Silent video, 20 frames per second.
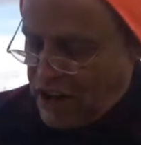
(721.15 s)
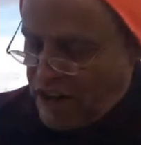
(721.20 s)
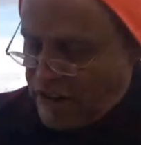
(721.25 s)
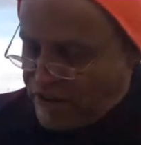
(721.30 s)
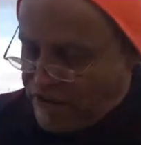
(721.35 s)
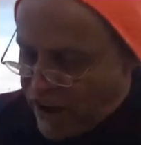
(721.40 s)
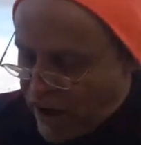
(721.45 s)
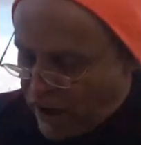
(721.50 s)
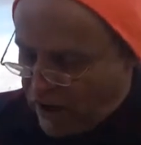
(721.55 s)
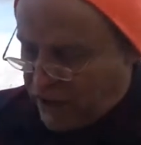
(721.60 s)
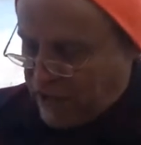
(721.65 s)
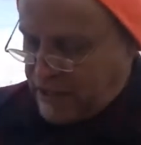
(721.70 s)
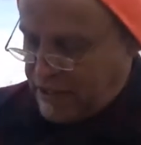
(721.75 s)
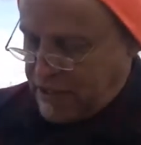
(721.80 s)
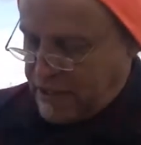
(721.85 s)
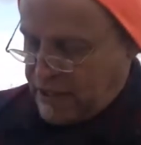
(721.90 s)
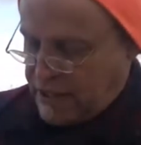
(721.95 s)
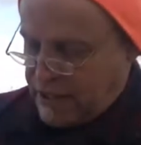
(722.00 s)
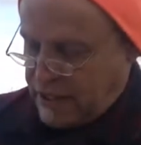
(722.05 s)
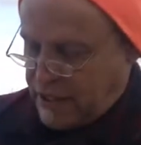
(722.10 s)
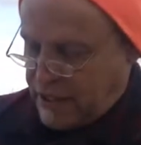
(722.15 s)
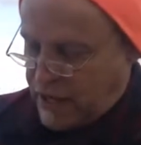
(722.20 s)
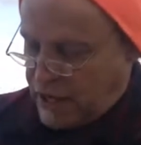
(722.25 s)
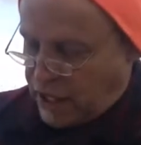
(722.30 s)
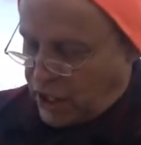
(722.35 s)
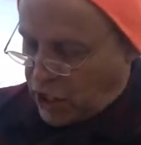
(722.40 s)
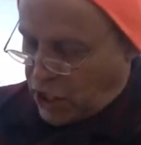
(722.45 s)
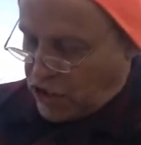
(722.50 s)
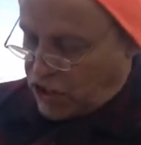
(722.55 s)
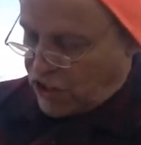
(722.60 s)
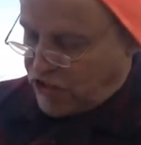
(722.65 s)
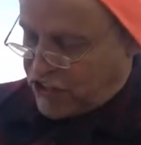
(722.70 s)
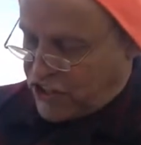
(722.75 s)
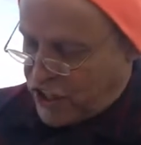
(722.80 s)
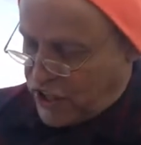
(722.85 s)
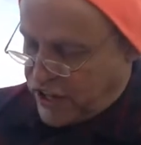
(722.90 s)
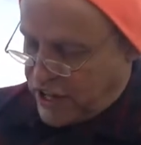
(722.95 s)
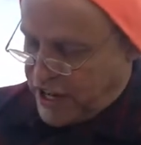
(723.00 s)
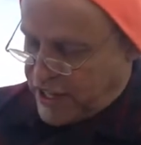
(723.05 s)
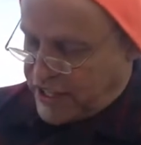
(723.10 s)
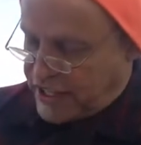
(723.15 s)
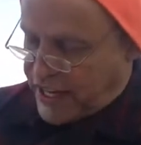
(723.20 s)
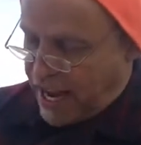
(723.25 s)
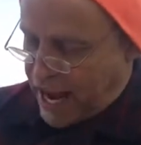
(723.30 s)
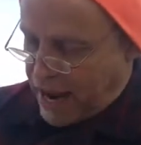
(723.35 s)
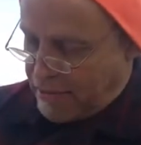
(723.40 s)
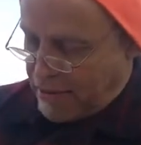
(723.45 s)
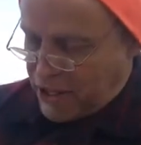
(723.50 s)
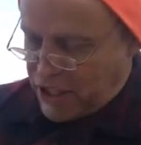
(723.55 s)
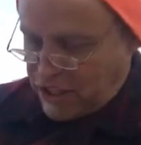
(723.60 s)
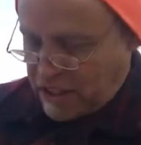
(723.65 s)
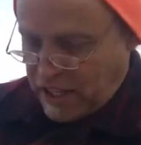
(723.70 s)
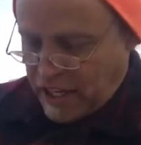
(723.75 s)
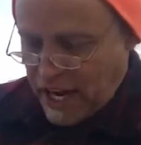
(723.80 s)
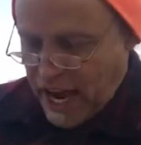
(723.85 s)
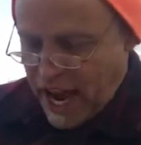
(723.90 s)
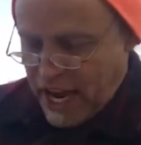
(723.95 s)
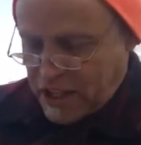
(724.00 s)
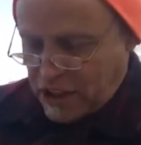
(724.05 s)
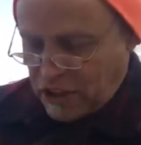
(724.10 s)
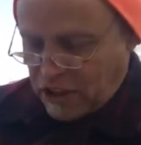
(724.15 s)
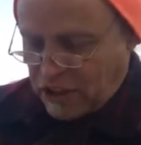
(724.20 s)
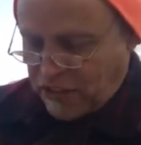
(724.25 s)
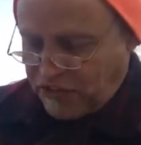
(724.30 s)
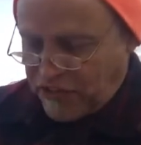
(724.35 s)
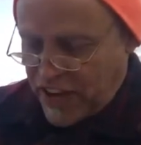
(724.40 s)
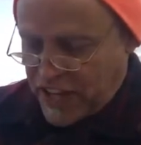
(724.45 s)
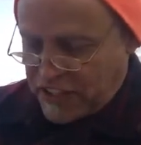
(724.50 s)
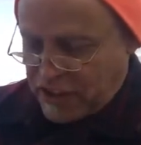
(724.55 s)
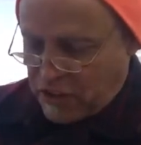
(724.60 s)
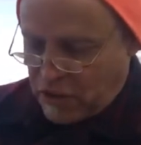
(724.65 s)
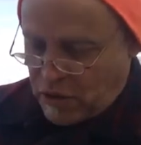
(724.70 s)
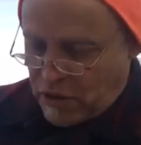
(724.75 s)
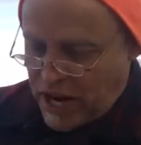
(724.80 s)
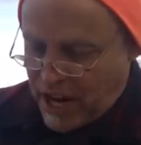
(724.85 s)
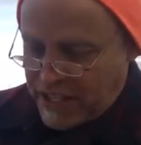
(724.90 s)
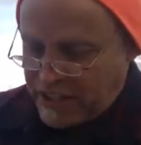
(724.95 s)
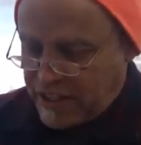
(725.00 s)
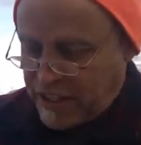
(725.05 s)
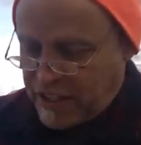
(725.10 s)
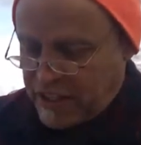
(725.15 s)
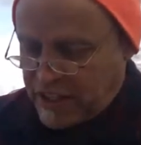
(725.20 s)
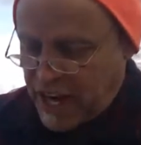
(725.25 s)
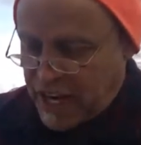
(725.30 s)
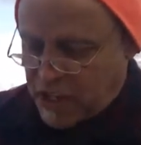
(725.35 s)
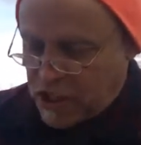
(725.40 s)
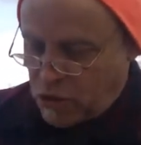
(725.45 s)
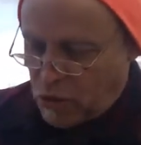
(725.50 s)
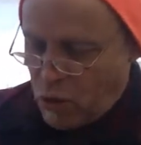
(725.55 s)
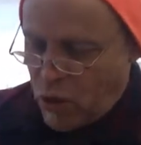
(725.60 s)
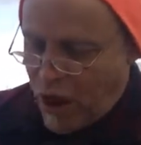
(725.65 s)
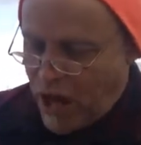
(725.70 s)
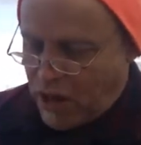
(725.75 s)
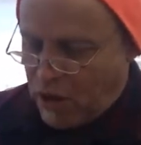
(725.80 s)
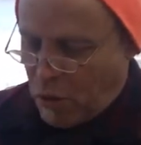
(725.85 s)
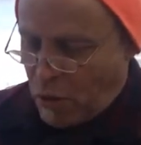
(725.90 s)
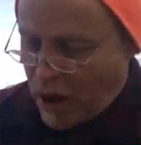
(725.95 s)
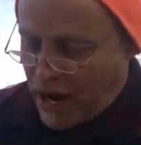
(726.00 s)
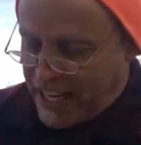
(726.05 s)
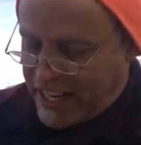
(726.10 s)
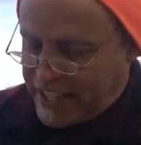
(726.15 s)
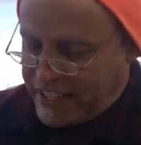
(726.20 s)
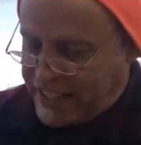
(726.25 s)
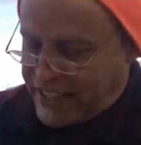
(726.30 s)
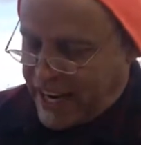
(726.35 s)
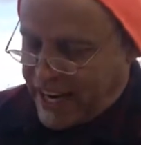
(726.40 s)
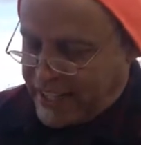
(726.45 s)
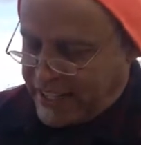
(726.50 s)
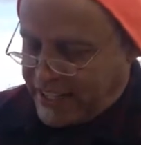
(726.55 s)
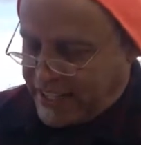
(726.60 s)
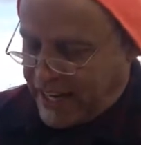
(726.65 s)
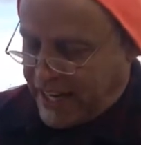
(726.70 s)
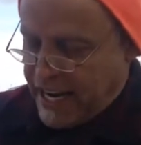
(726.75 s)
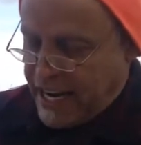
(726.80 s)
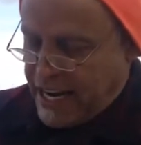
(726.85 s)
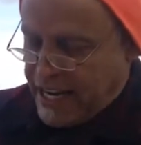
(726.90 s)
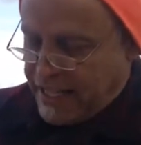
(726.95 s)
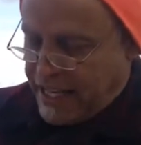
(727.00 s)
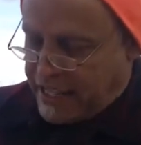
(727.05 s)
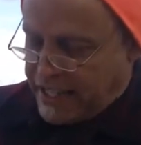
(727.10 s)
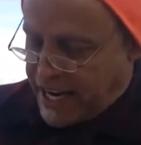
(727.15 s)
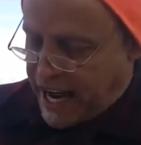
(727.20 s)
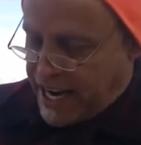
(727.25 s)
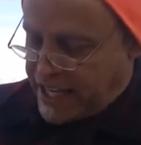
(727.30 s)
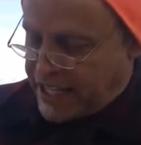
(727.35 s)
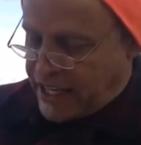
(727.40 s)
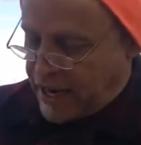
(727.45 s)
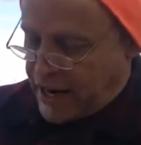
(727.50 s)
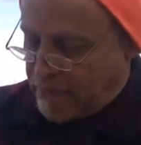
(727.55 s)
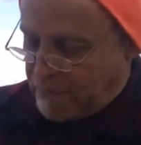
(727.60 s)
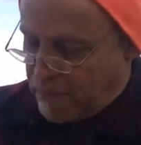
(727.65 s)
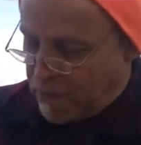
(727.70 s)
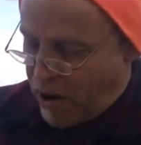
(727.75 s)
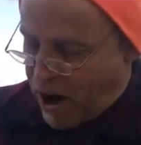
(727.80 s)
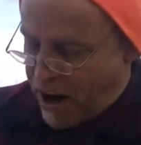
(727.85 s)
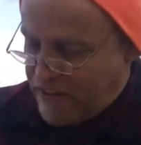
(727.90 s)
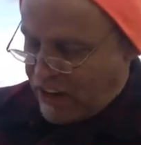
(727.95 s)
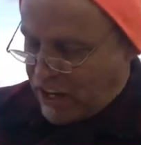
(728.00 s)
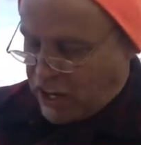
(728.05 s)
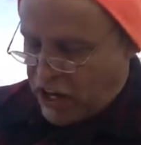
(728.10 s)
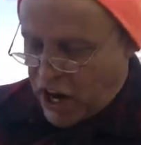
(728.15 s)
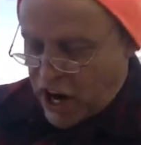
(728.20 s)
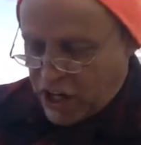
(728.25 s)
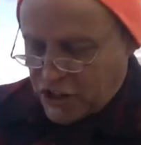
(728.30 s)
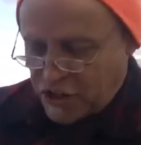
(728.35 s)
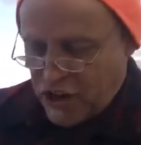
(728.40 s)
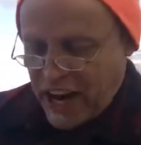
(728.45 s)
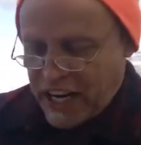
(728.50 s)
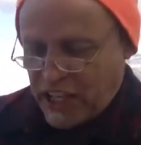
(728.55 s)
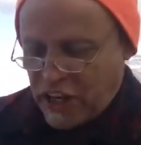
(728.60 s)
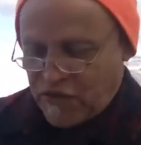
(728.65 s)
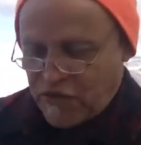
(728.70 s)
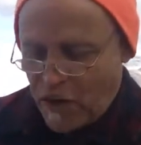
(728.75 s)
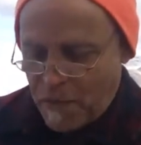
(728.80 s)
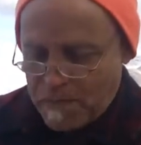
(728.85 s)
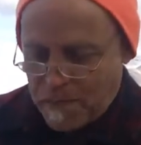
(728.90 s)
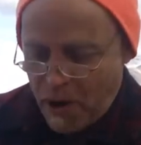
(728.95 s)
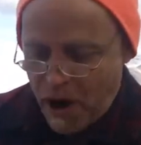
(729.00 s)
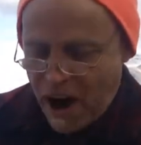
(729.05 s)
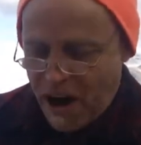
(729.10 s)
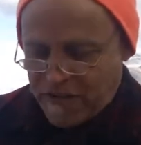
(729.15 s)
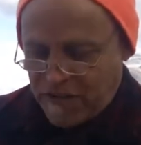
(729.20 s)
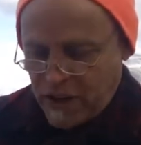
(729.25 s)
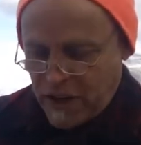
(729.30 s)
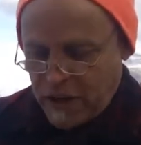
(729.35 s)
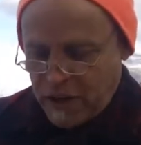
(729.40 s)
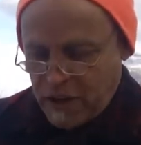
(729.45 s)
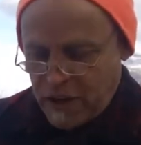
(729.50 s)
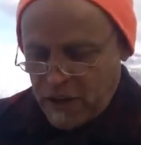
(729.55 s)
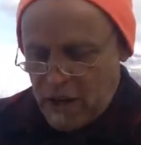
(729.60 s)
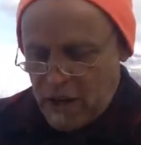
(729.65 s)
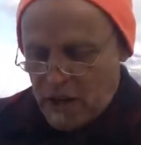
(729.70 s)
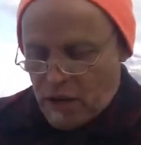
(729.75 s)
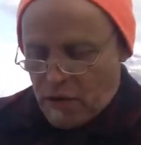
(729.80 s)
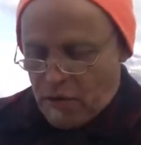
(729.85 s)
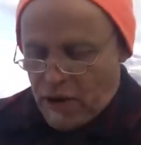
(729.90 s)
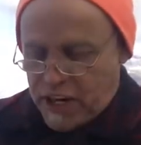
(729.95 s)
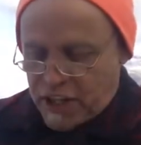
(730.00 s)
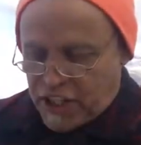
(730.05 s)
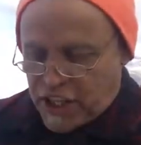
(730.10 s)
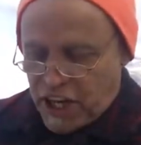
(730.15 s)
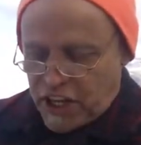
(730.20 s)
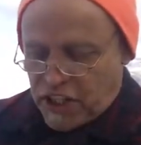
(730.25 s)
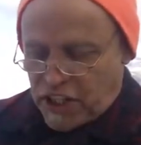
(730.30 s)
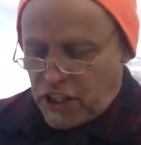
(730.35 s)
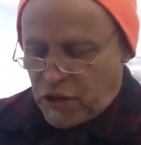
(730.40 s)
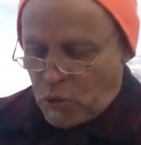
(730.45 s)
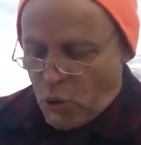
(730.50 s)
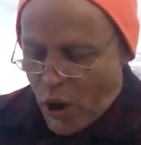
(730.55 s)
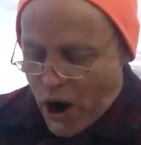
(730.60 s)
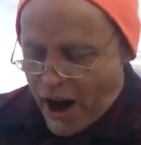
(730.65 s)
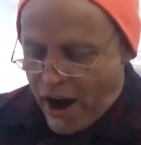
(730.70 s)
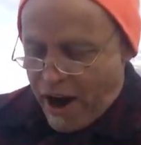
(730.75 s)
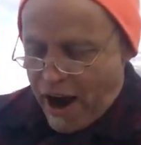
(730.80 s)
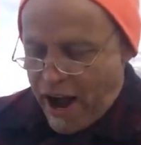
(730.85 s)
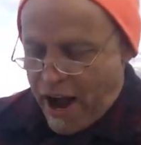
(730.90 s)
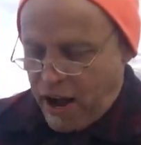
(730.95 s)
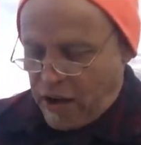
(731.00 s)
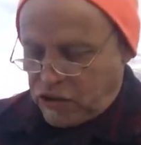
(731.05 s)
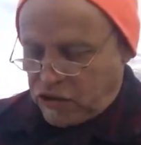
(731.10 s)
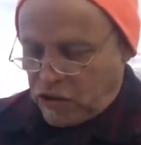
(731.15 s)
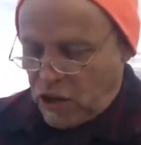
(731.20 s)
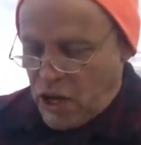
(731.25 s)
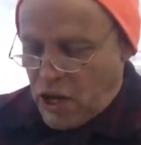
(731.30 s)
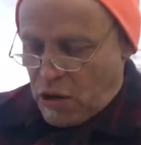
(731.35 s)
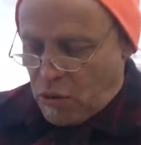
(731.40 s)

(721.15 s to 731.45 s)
felons accused of serious damage in the national defense and the United States detention while awaiting sentencing, detention in a private contracted for profit rendition warehouse,